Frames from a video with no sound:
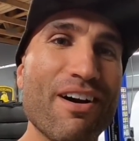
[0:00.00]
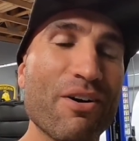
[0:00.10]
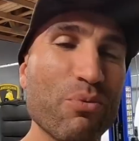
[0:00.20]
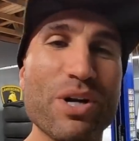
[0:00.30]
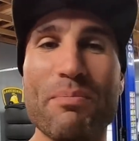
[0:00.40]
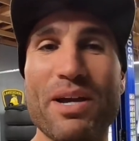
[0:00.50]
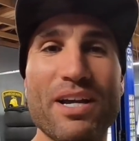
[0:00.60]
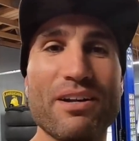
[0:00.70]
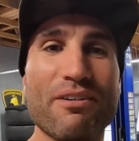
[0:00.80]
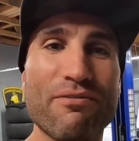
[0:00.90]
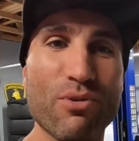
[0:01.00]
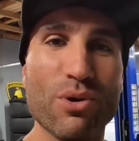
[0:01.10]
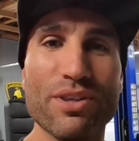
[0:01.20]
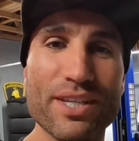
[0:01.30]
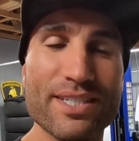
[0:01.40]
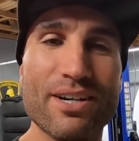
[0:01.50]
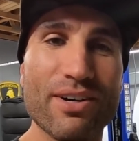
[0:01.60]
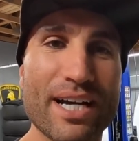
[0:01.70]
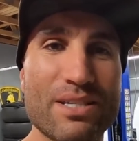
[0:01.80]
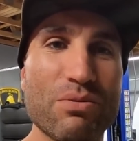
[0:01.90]
on what I paid for this
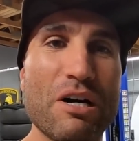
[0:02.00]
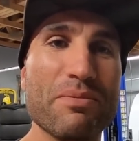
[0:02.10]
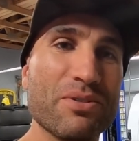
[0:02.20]
Hellcat swap.